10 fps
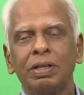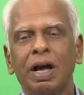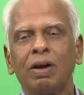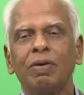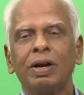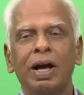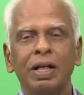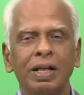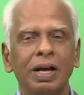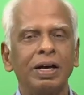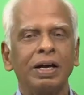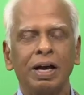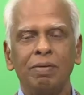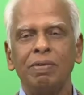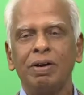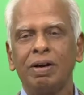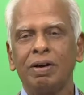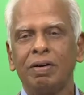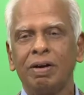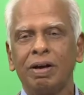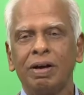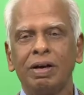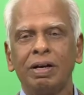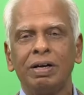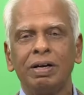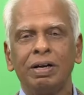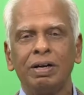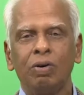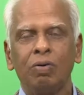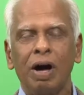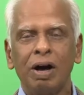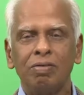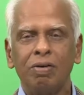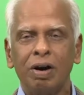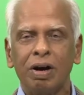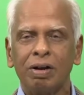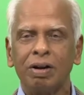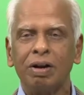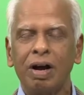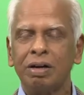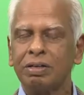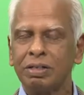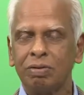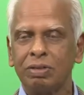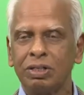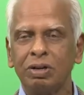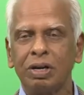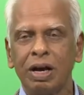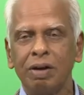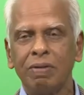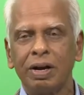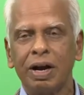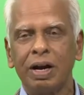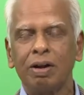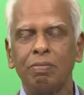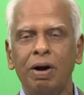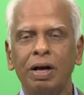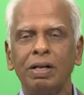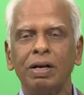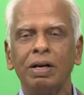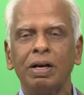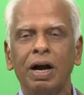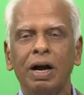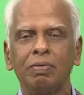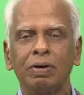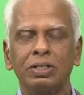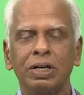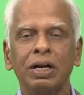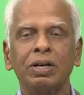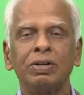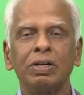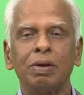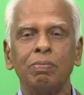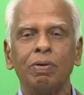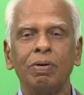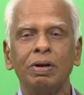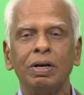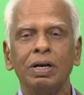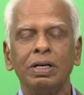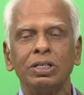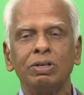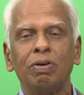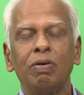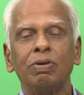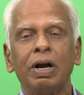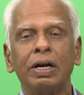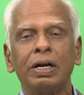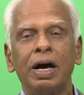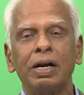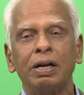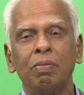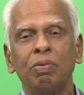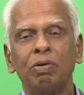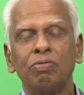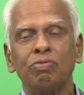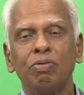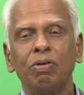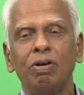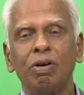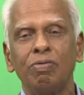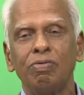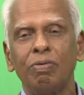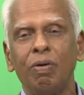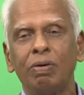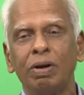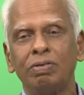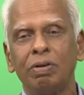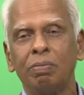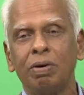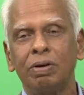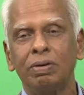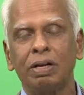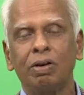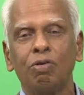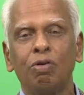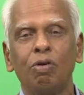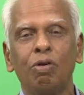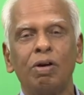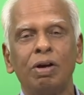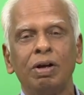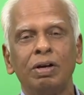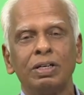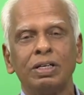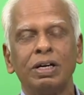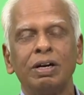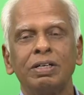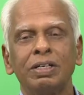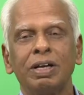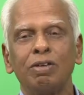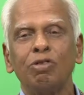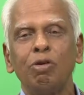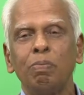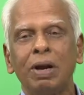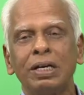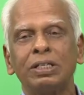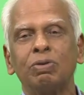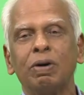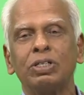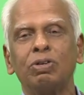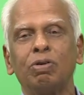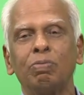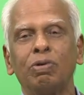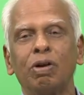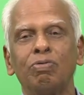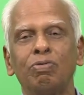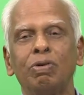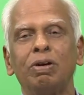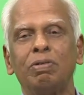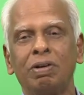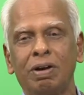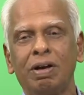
And when Gandhari came to have her, she came and had her bath, and when she entered the temple, she found the entire temple was full of golden champakas, and there was no place where she could put her foot even.